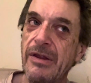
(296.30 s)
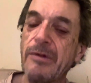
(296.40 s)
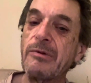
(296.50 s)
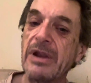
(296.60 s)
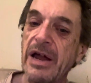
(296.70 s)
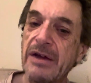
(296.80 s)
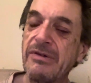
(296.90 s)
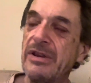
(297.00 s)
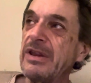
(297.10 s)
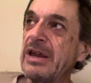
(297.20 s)
life
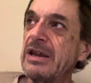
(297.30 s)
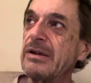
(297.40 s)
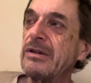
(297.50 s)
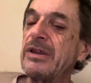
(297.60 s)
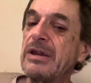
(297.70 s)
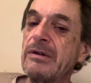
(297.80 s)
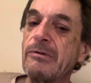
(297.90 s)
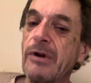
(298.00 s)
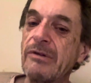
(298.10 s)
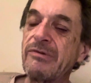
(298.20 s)
in the the
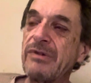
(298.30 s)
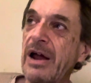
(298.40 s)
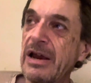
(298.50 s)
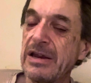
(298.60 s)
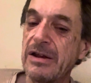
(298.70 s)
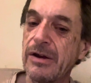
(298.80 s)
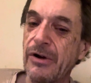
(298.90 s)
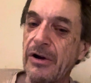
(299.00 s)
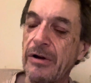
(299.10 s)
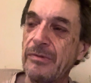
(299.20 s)
Royal Flying
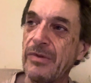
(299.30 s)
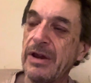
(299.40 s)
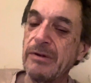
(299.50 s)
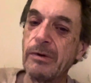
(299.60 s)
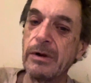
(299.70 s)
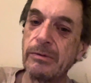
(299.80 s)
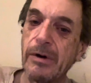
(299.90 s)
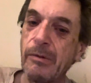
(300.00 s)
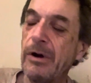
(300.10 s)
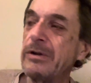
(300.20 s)
Corps in World
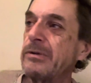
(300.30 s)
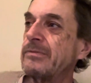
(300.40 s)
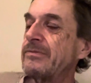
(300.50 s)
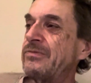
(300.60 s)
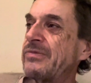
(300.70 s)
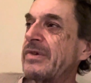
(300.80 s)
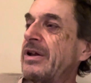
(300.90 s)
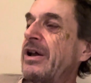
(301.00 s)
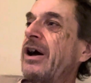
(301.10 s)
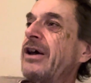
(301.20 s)
War One,
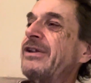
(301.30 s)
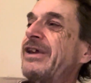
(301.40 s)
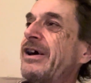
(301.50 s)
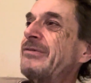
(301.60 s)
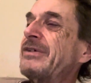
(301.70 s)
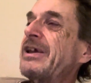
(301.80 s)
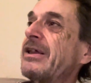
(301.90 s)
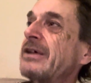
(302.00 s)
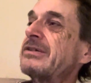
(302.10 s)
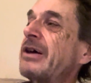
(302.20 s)
and um, yeah,
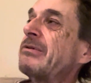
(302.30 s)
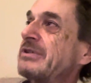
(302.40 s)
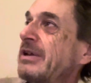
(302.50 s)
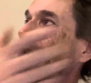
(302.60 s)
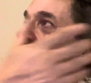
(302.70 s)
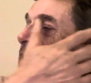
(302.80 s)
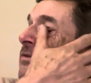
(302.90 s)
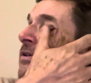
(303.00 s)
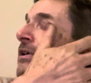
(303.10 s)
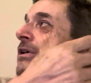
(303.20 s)
that's that was it. Yeah,
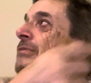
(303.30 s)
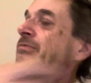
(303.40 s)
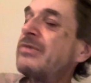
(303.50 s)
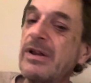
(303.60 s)
um,